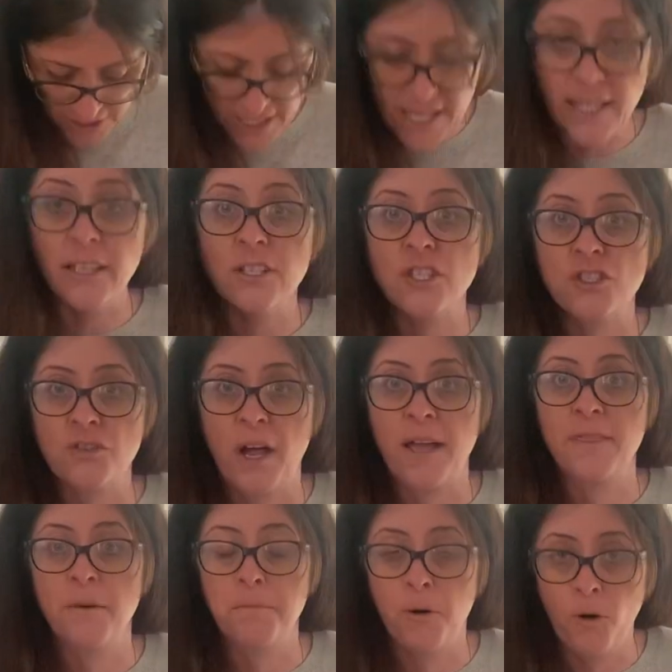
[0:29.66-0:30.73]
to
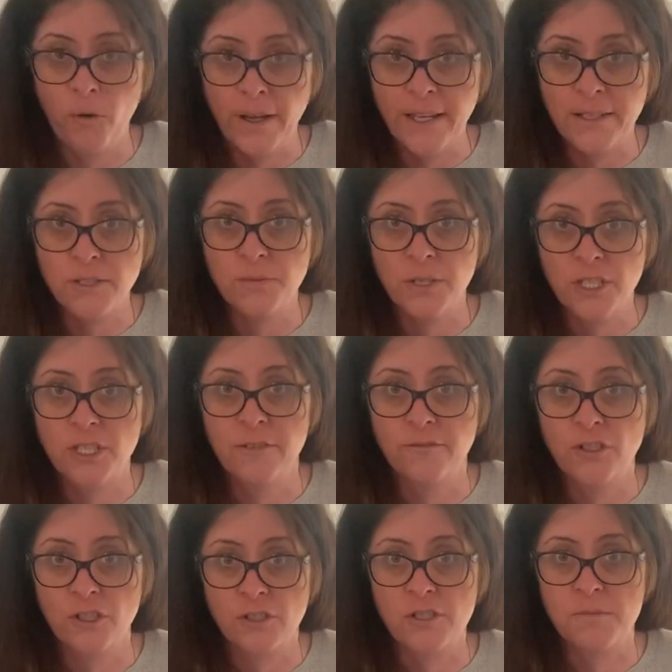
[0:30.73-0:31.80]
illustrate the point which
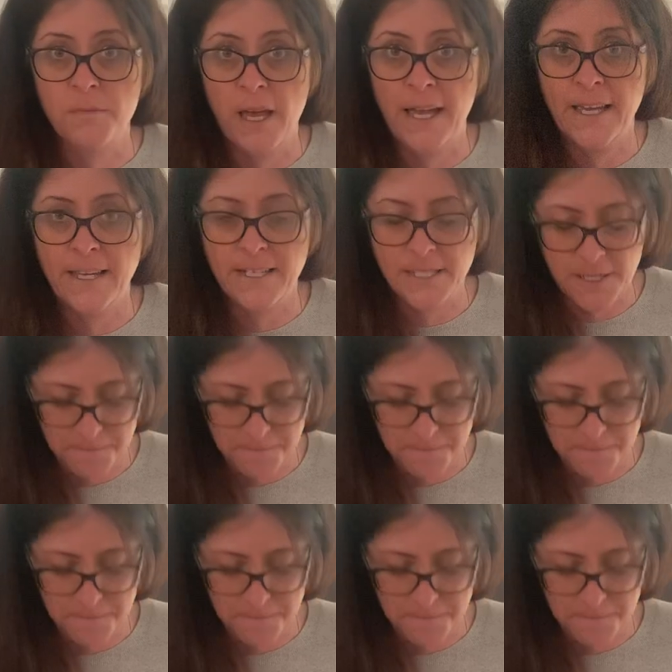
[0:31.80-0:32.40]
you've just made.